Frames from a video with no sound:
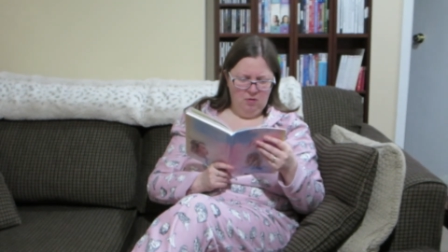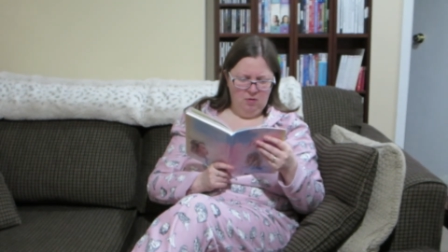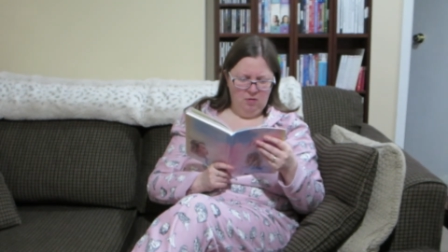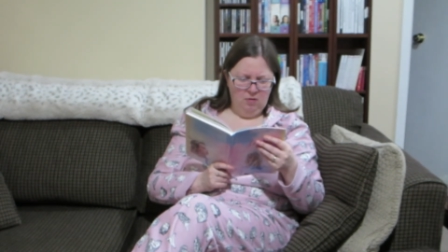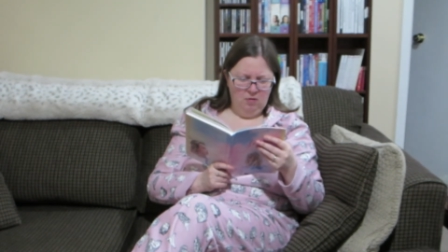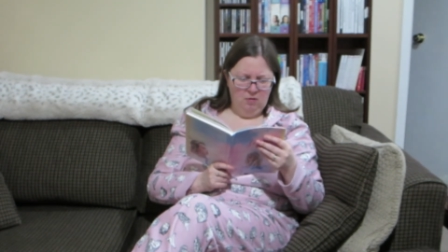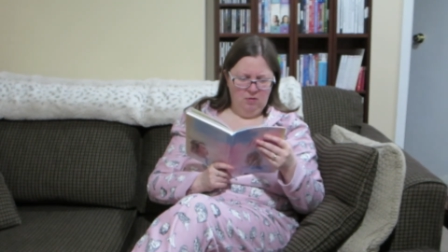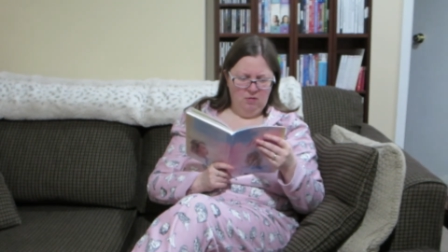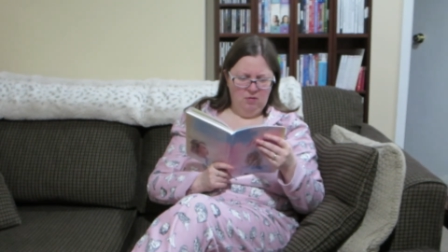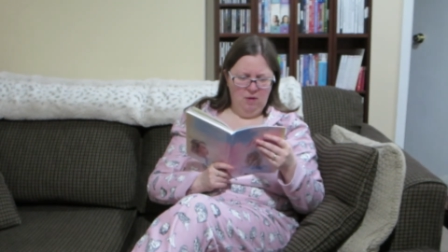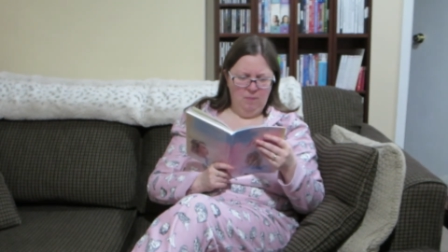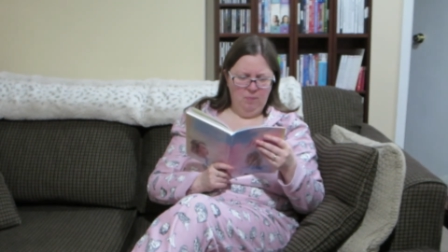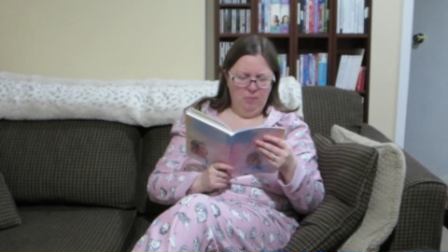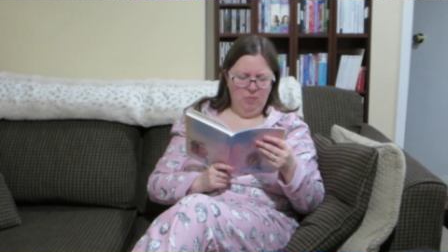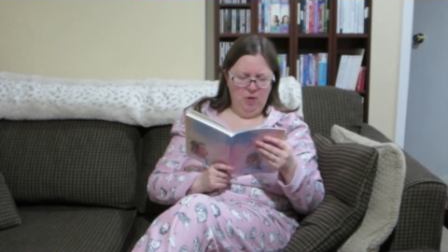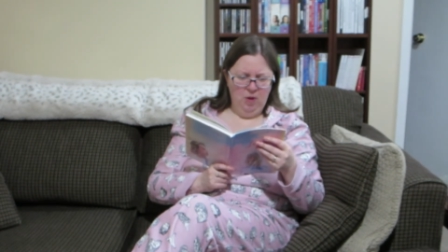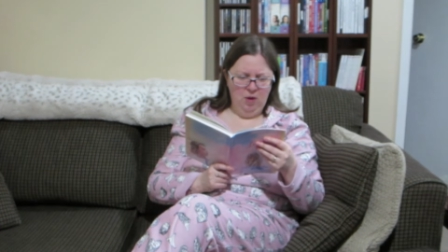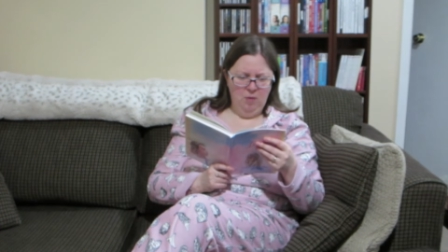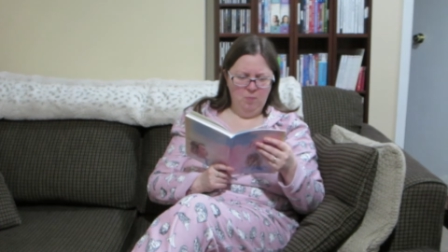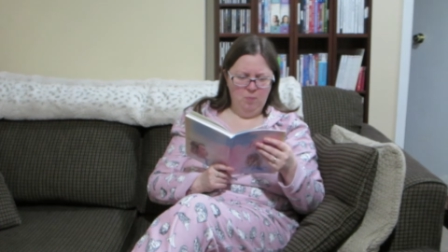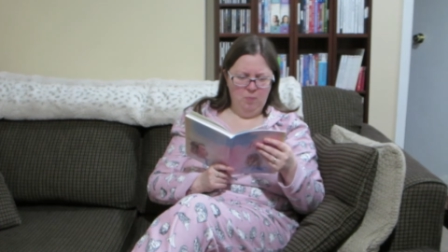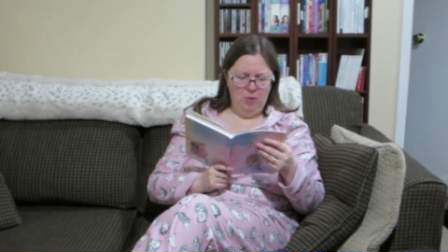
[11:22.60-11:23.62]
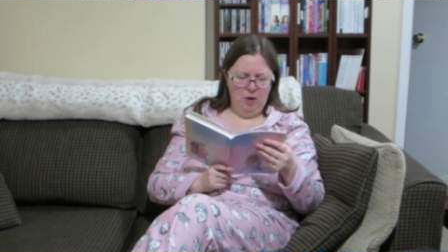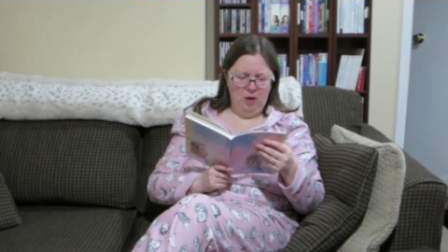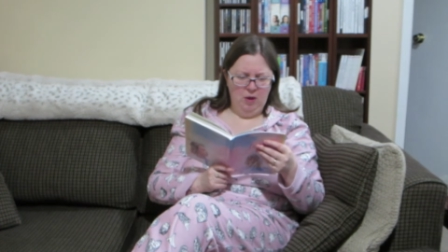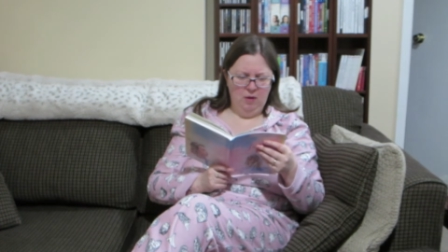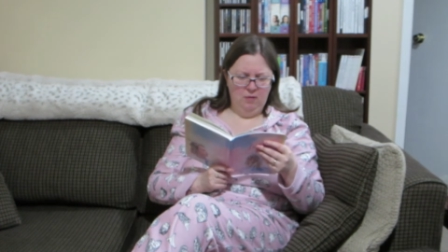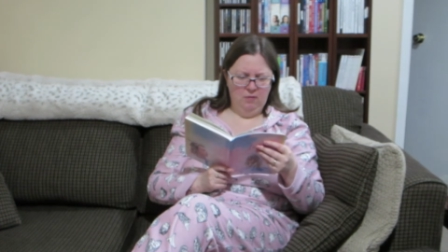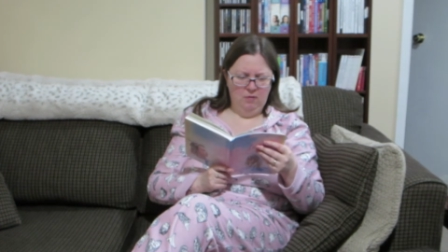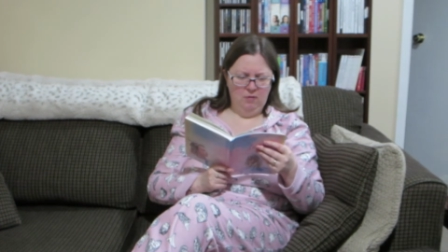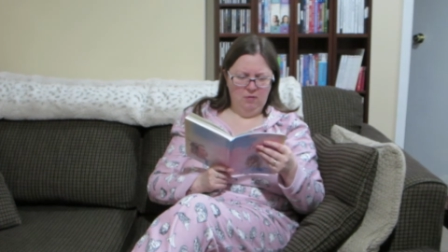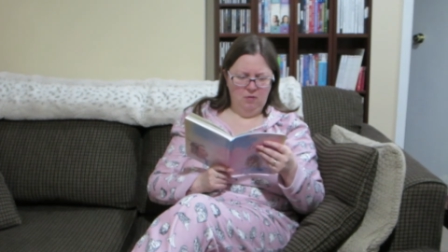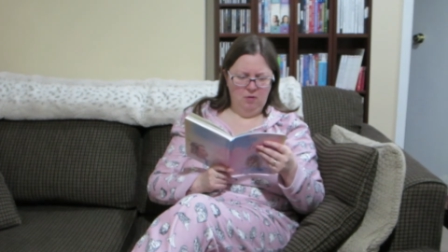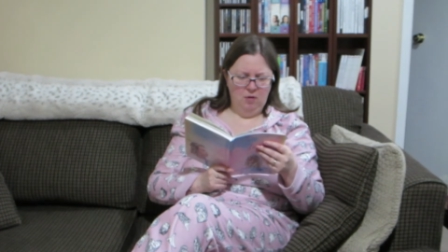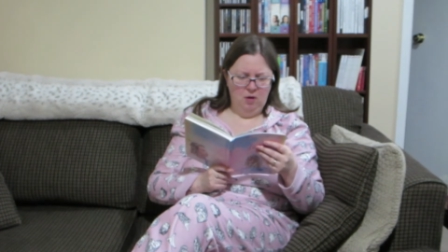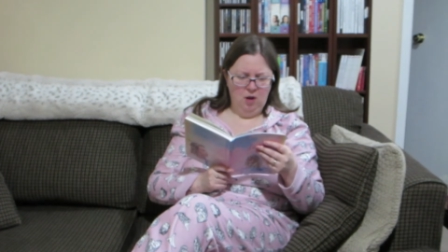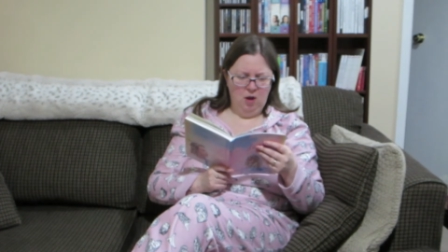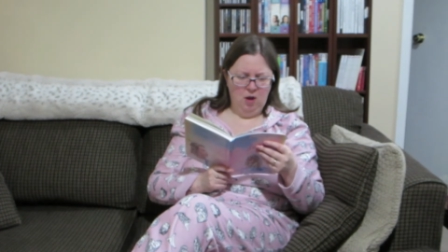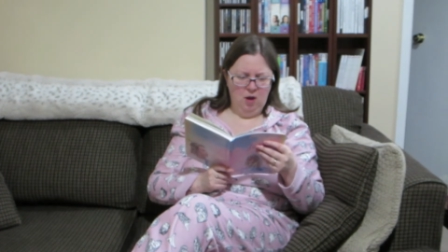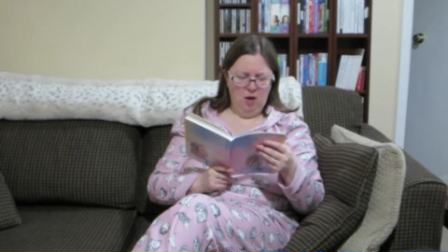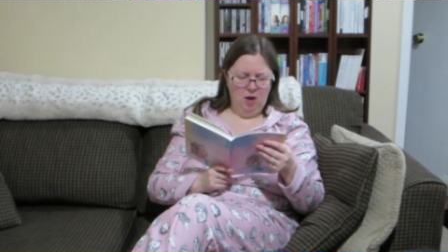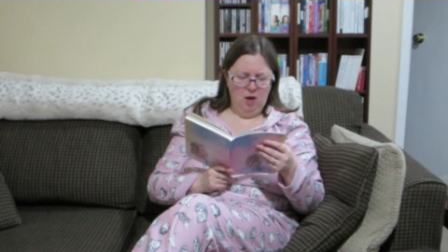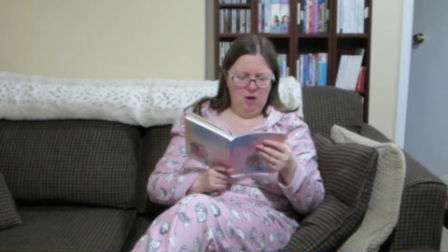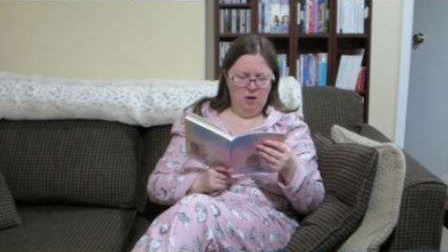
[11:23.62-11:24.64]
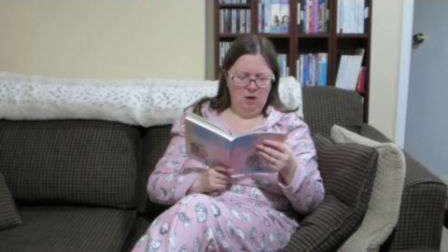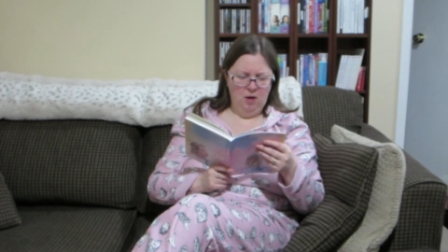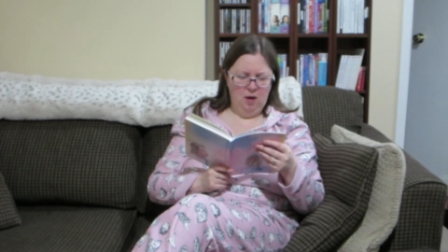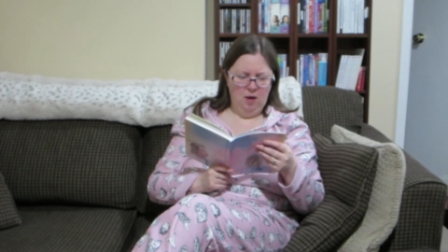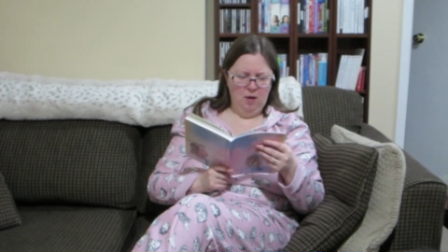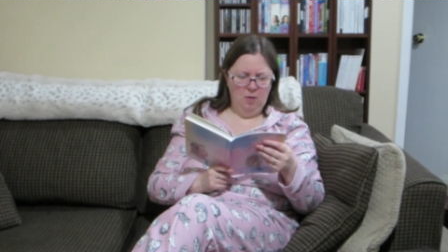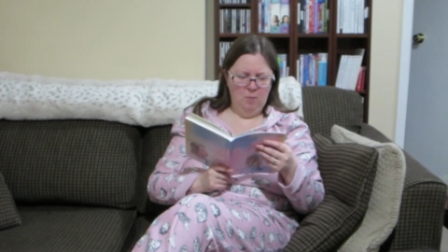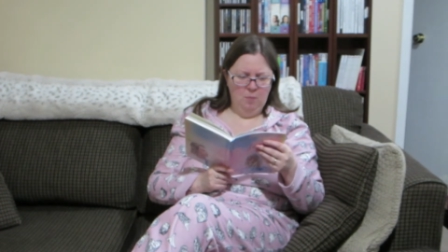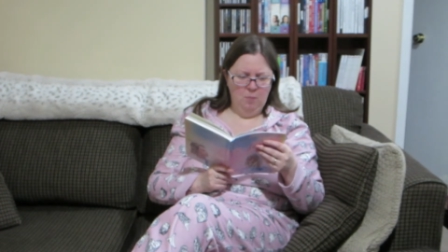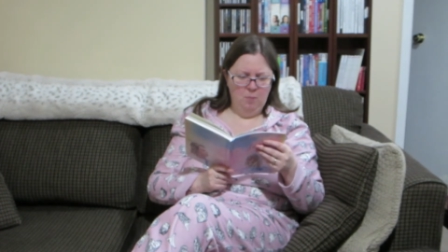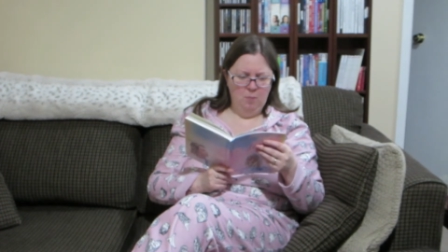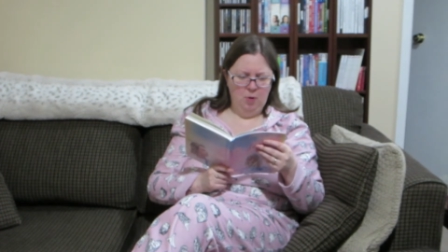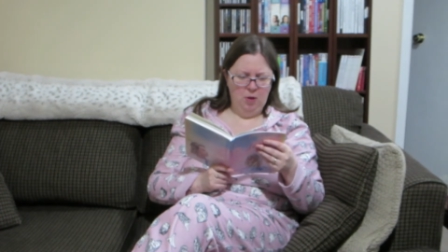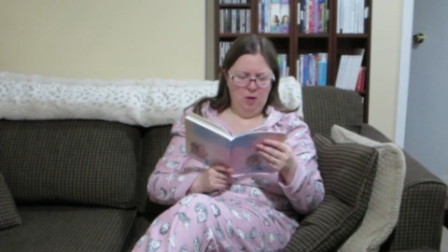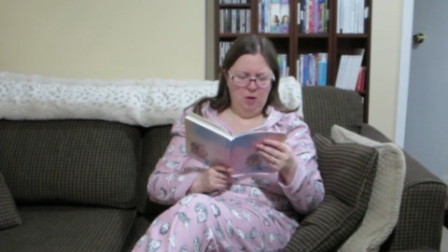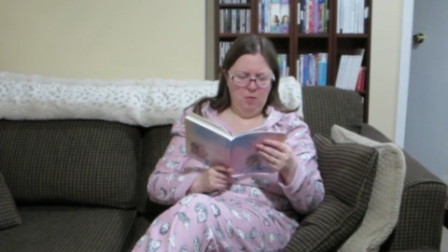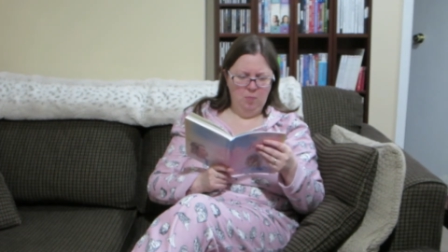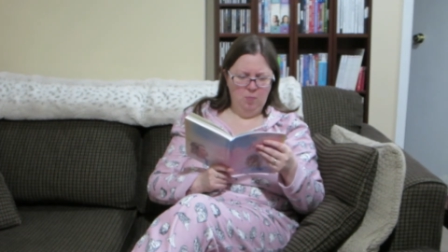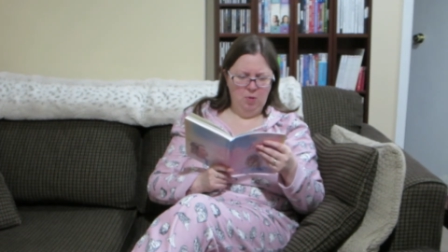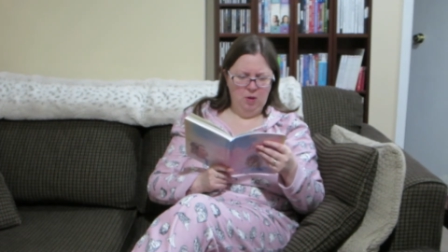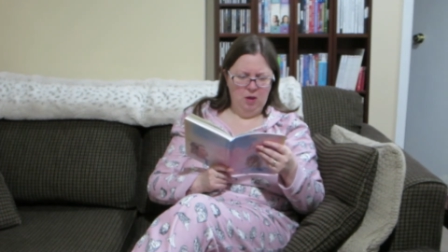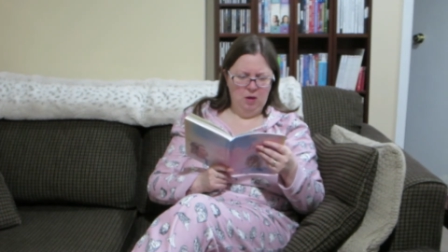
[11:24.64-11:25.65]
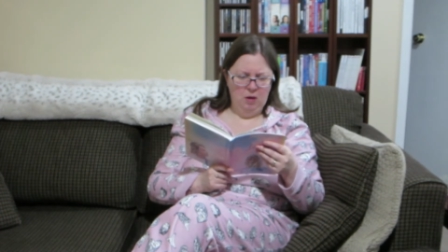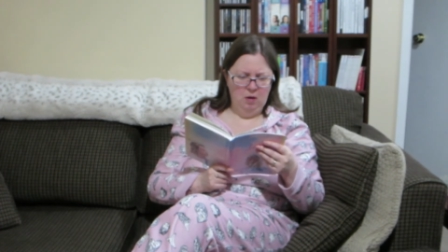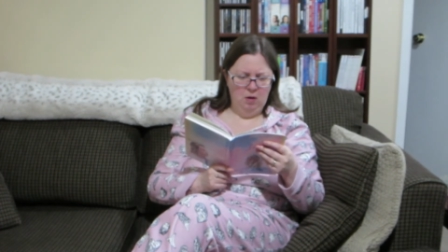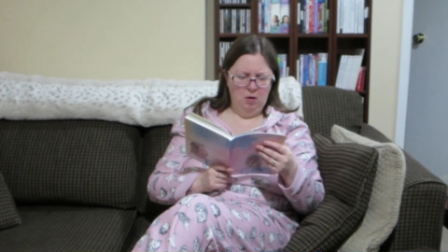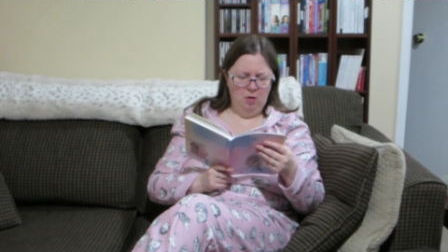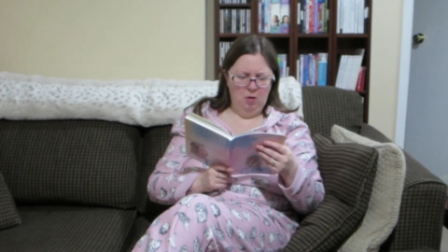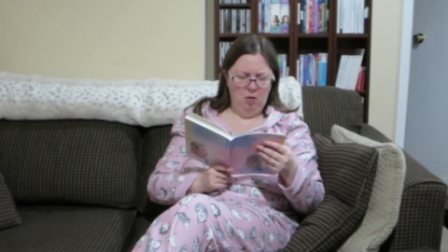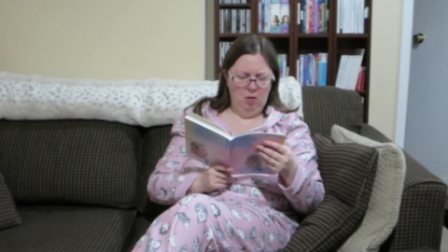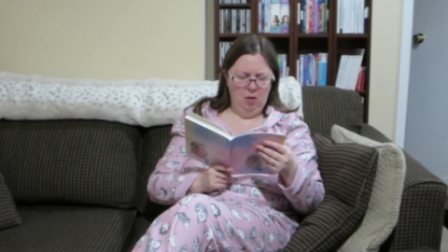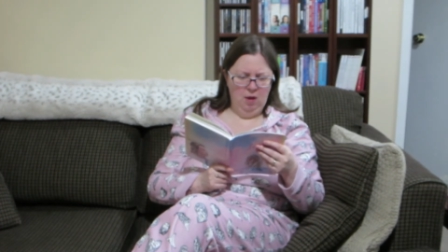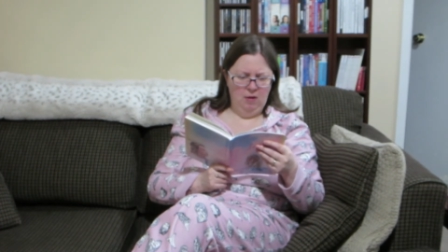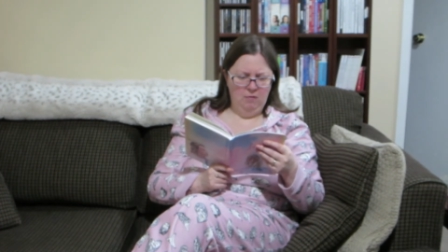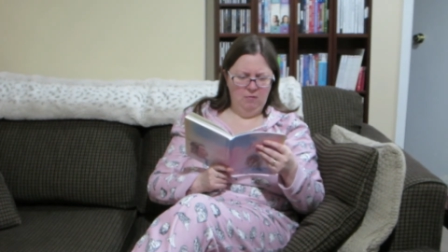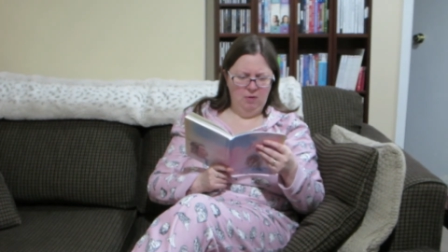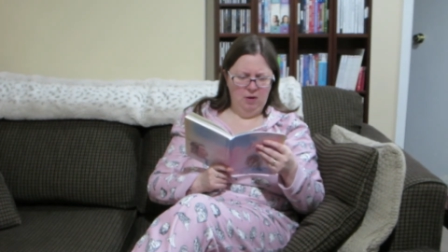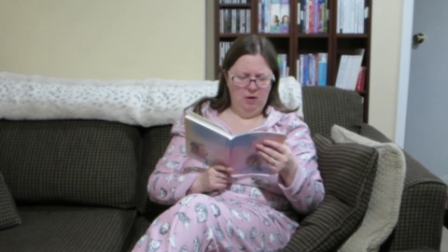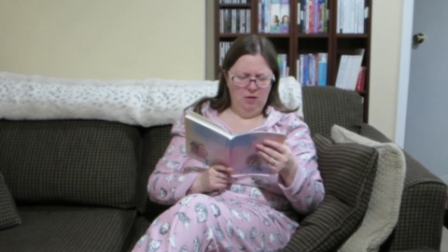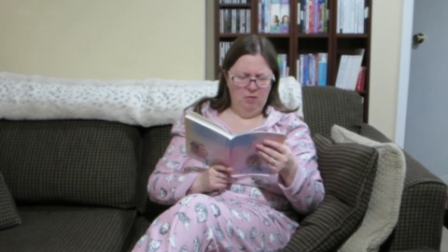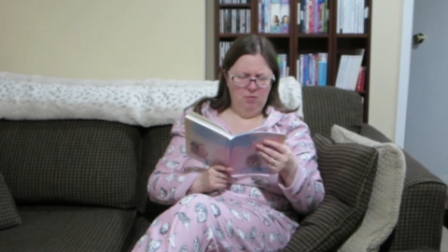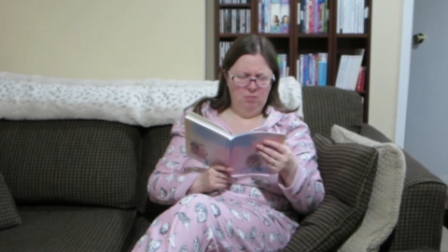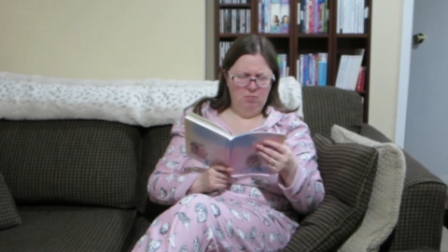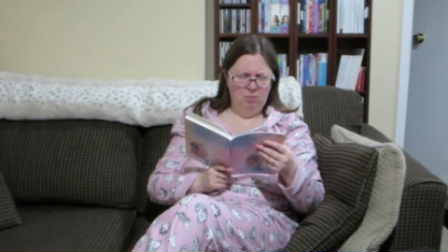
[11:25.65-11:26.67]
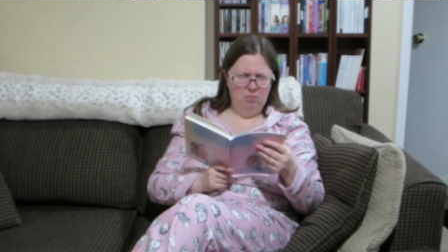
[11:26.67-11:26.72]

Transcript: Something base 9 and BB 11?